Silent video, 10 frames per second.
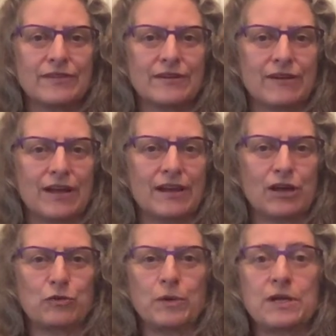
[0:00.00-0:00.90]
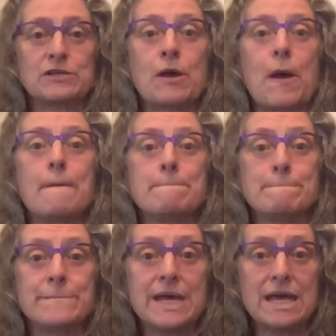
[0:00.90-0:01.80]
Okay, next one is
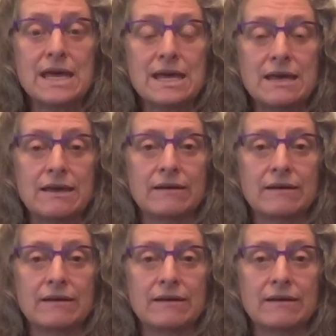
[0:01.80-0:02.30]
B.